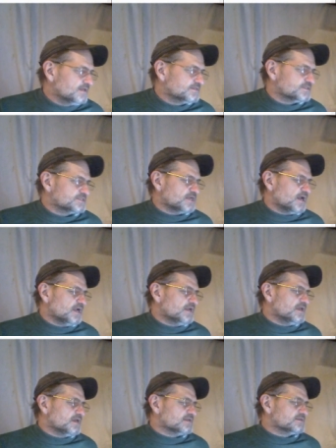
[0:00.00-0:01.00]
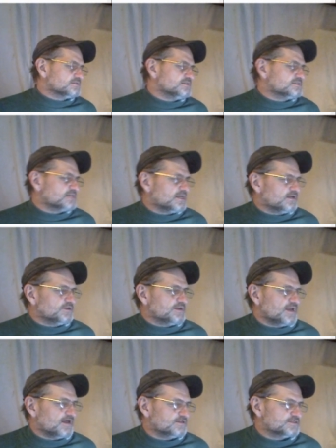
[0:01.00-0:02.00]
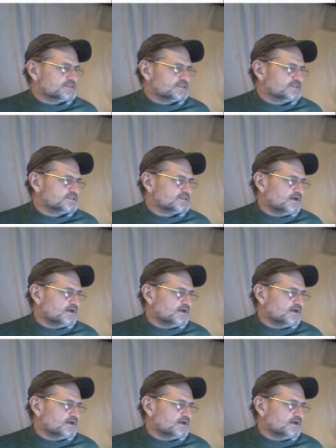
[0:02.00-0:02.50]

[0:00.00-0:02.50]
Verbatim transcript: Design and detailed analysis